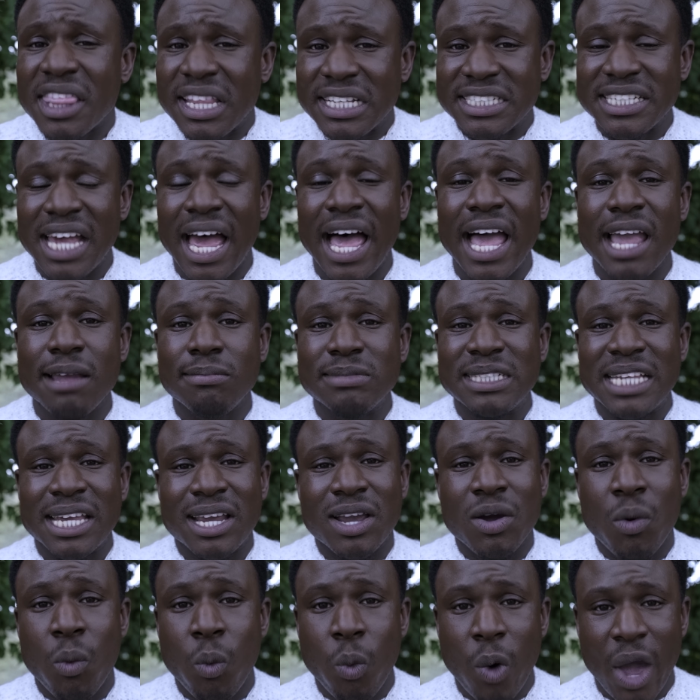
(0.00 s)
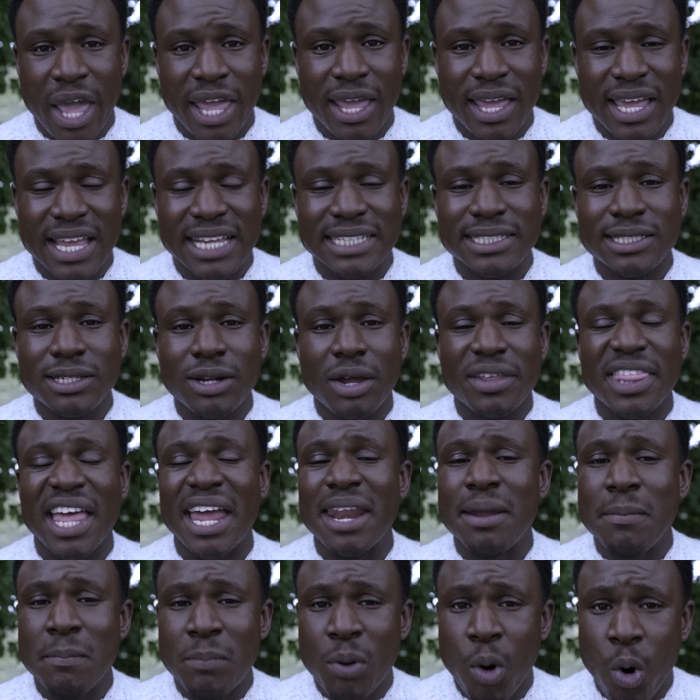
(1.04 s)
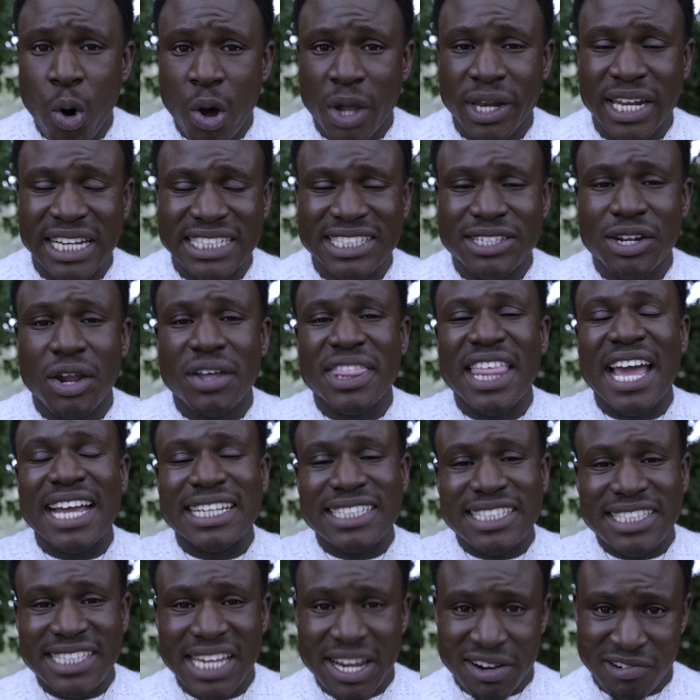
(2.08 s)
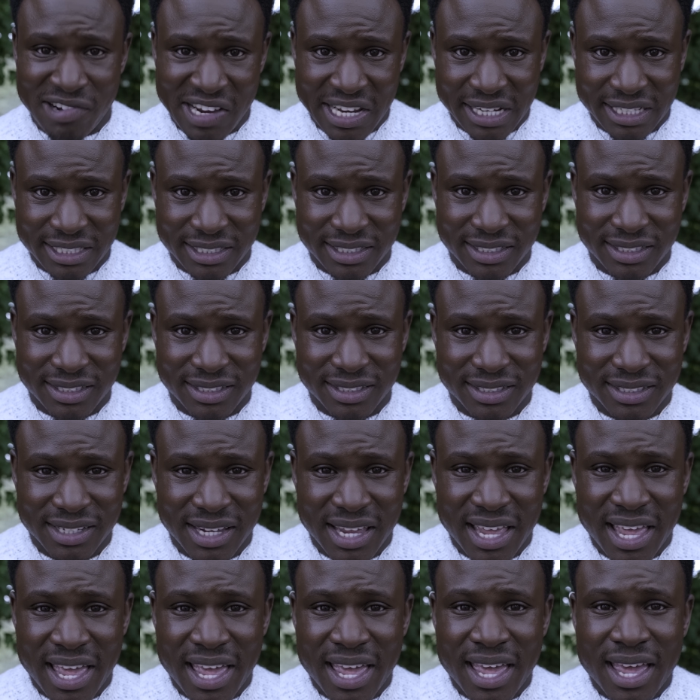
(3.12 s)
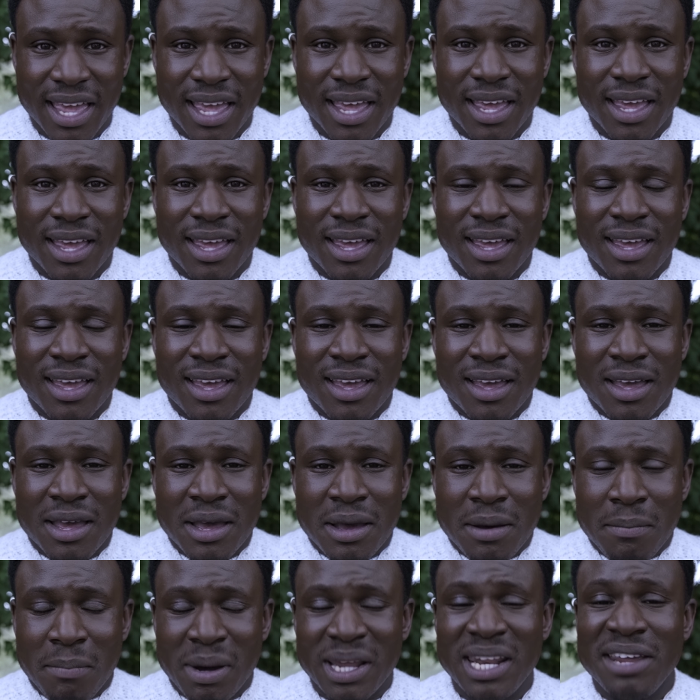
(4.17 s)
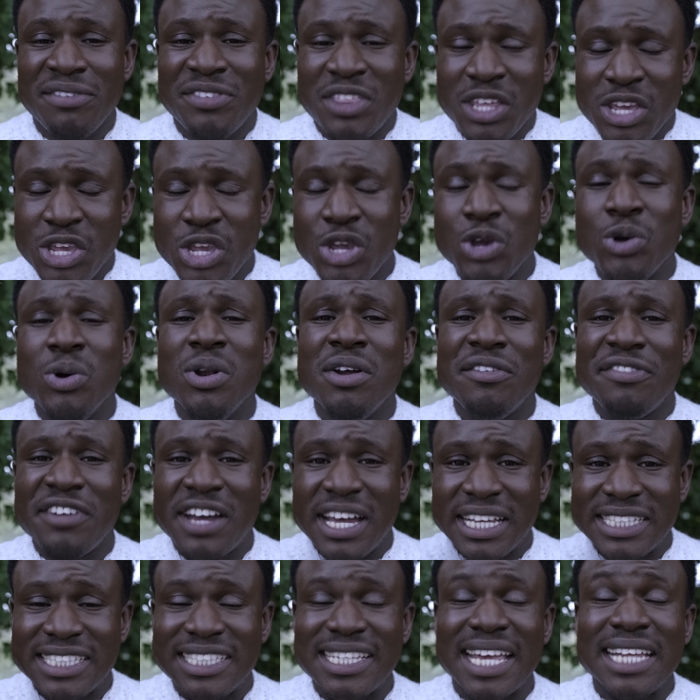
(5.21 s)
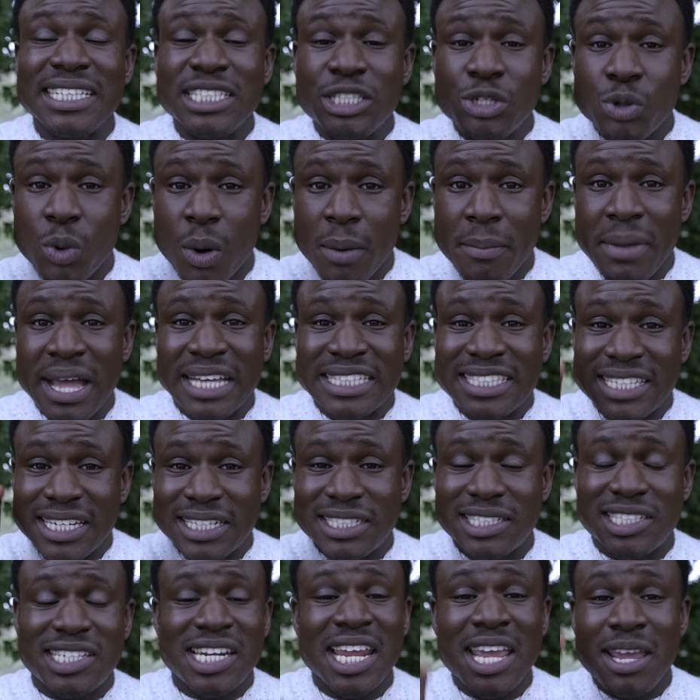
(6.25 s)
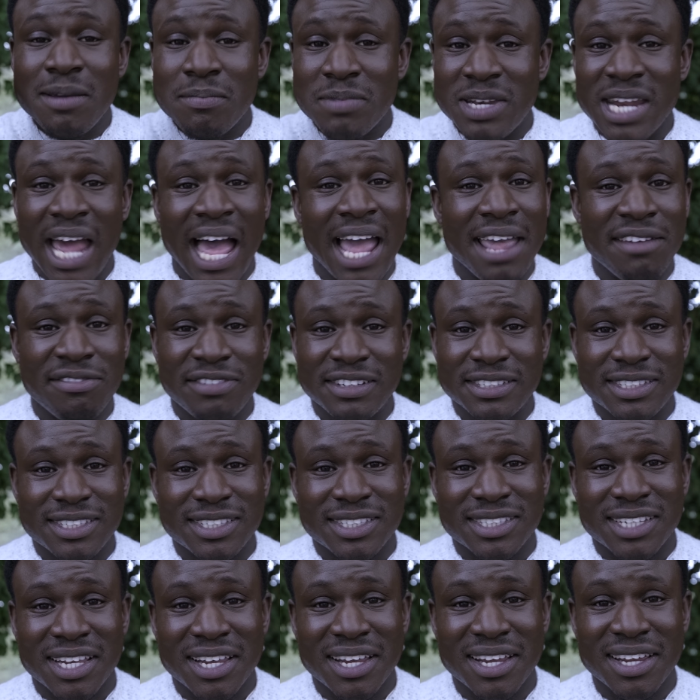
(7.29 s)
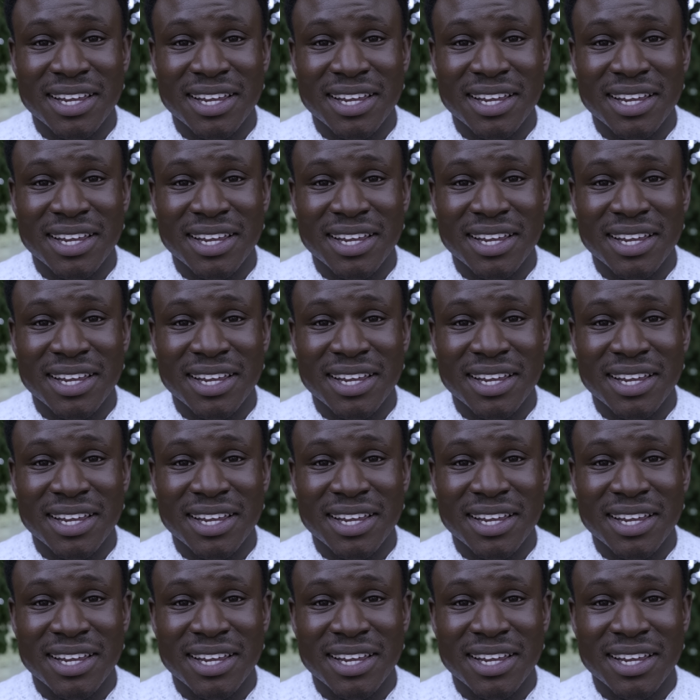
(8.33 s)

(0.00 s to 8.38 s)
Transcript: the times it can wait. It's not that important, it's not that serious. But if the universe sends you a message, deep divers,